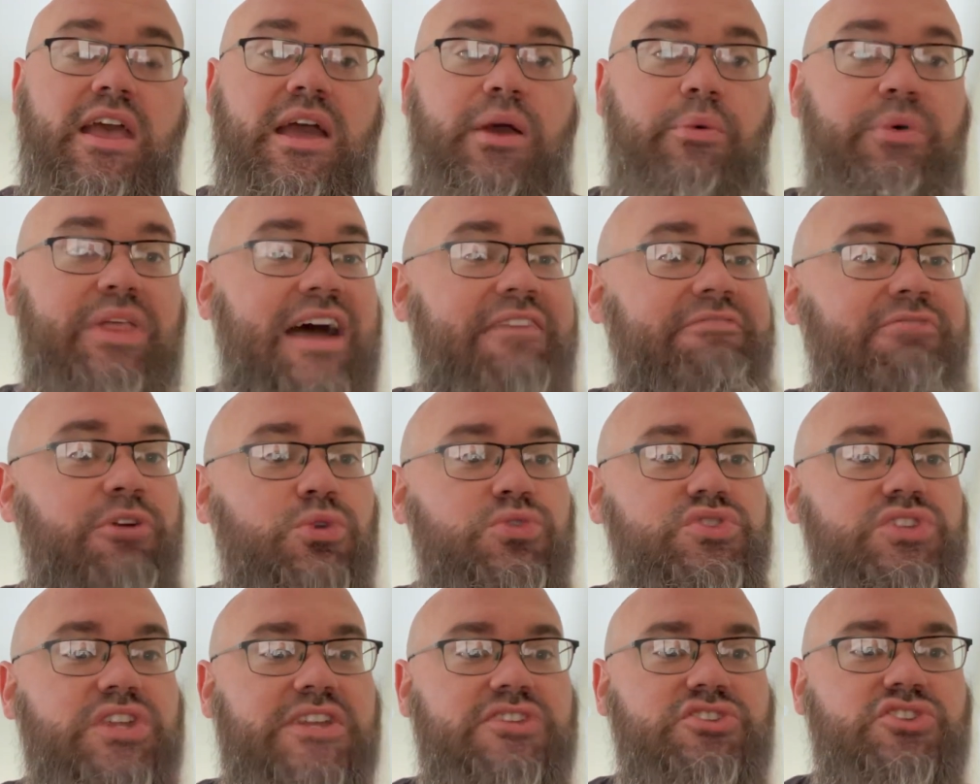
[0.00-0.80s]
And with that,
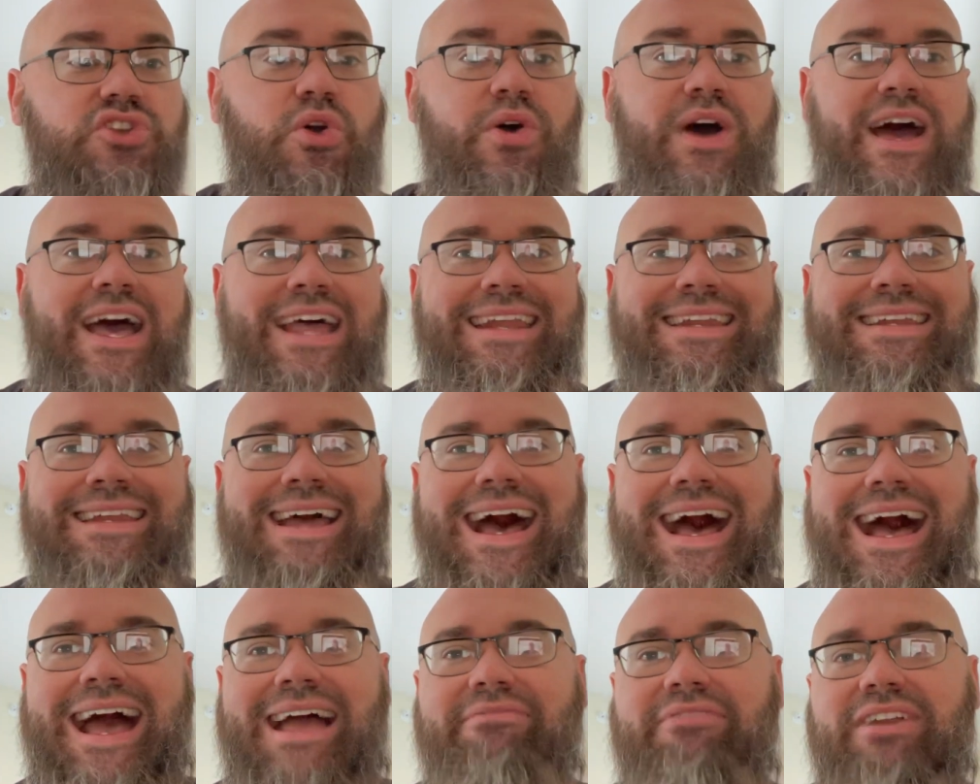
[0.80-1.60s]
folks, let's go ahead and
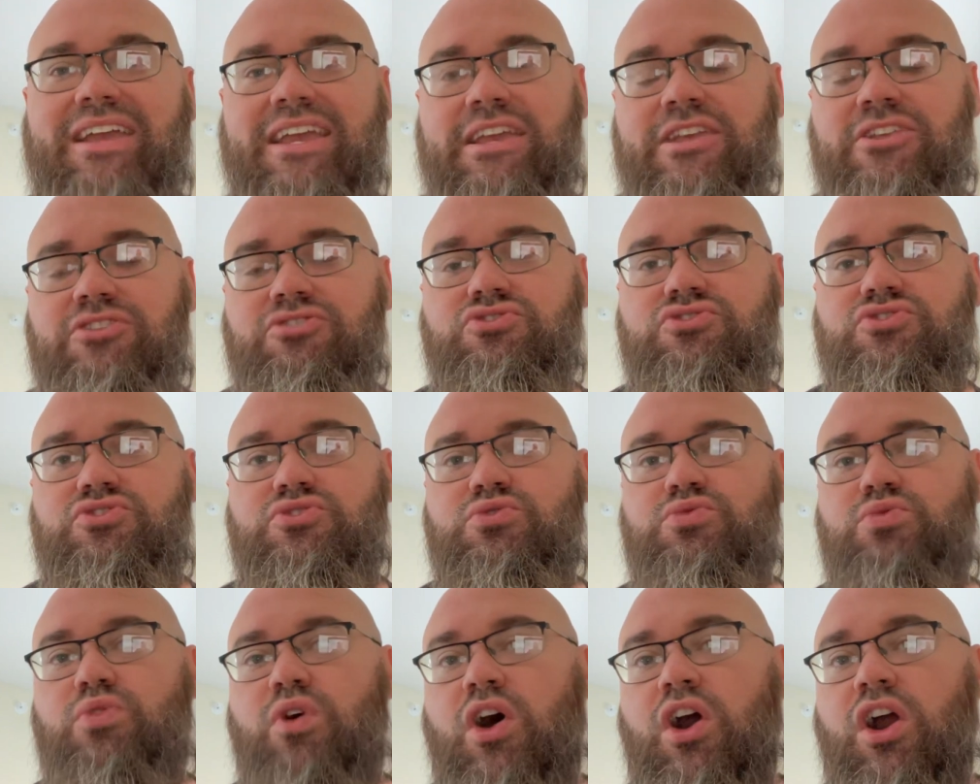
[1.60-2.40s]
dive
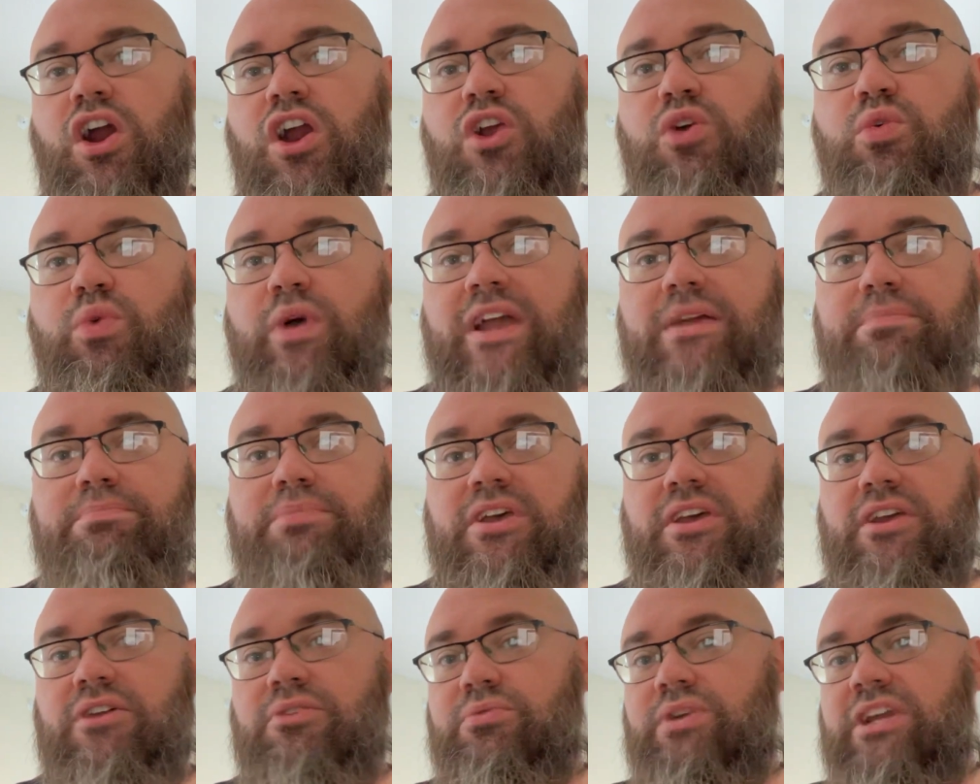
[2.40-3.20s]
into our quick
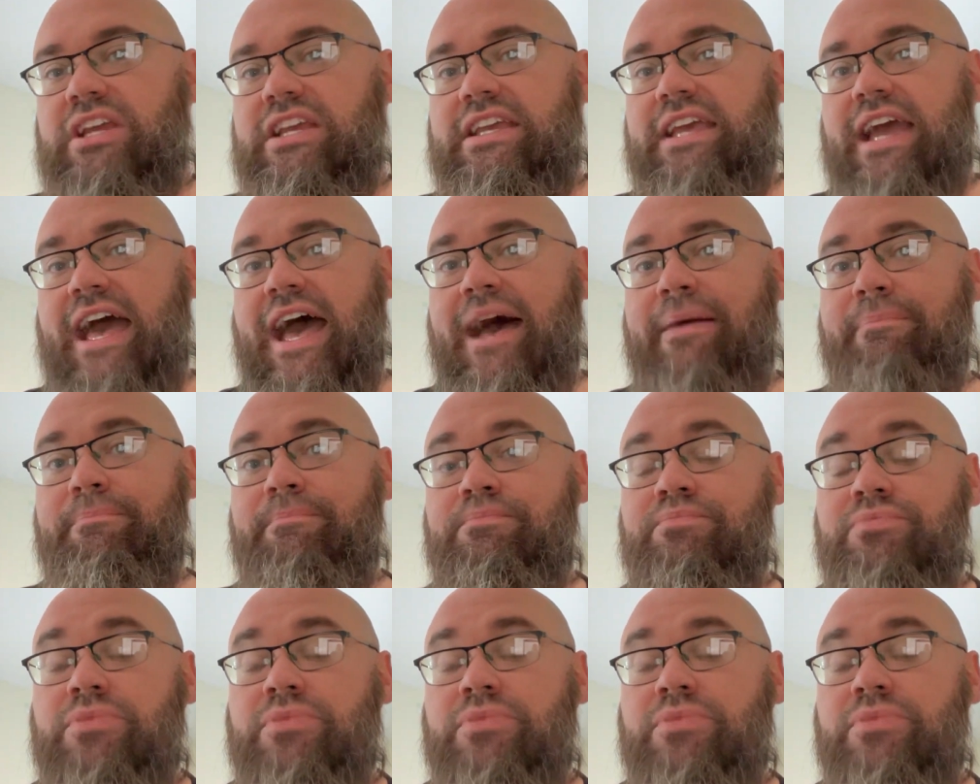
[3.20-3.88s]
pick recap.